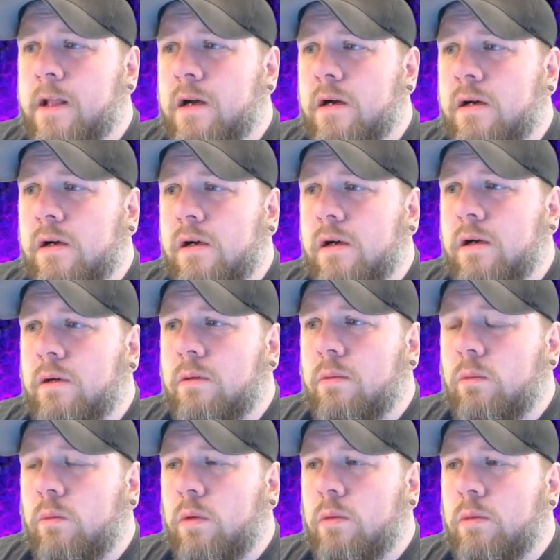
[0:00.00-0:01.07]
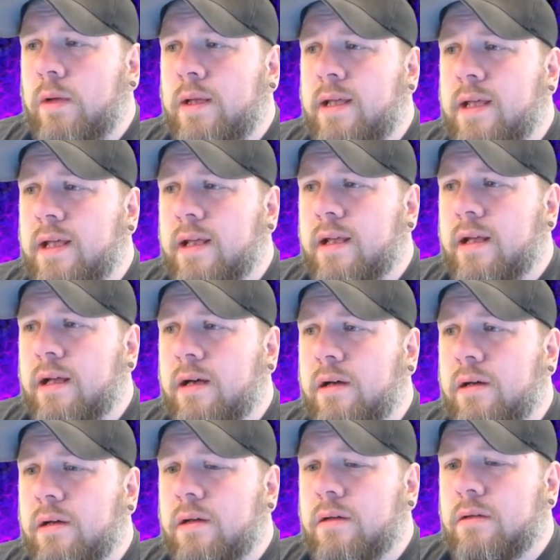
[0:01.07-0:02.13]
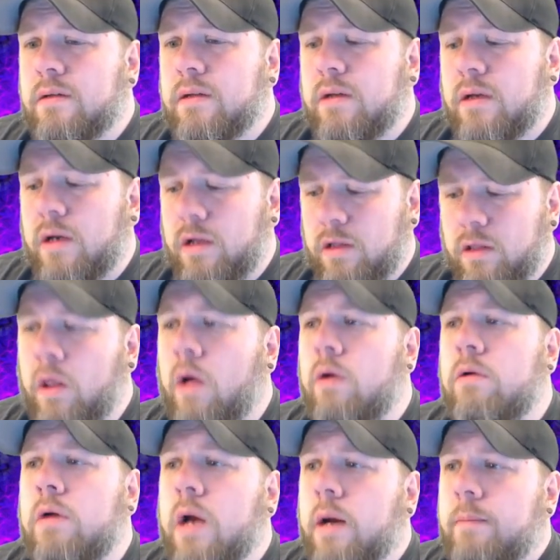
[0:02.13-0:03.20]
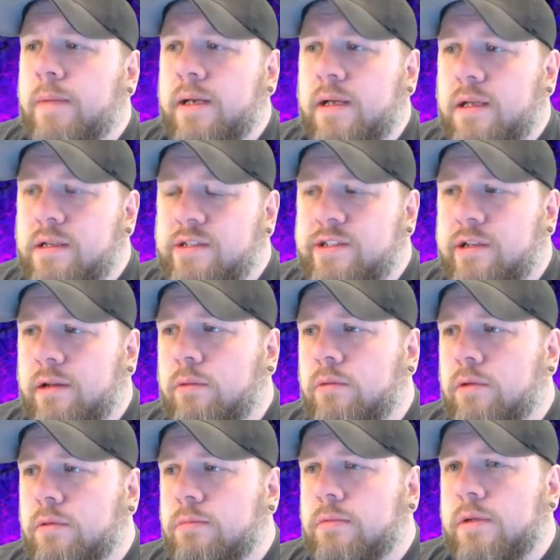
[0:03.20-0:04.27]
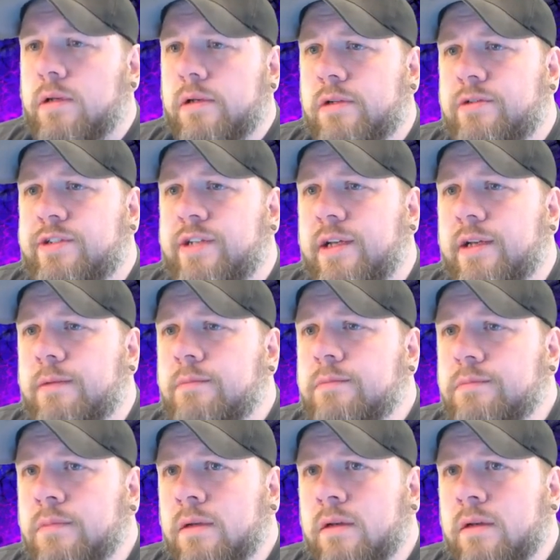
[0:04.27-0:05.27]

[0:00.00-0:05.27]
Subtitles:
when we get a low coming in so that we're, syncing